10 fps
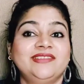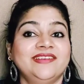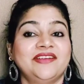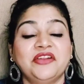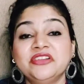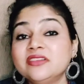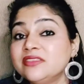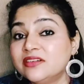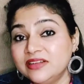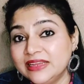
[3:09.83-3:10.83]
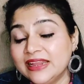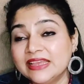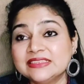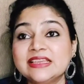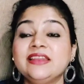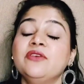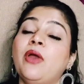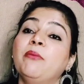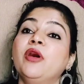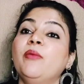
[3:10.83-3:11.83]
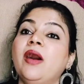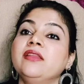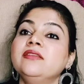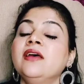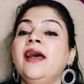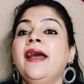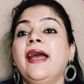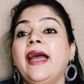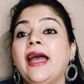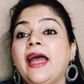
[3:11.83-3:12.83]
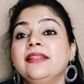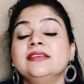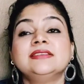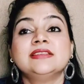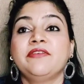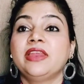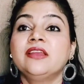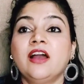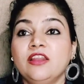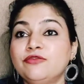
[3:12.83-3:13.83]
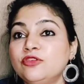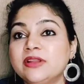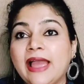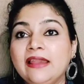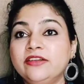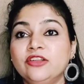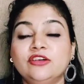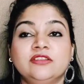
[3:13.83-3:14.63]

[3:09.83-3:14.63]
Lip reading: There are 30 days in November month, and this is a very colorful calendar.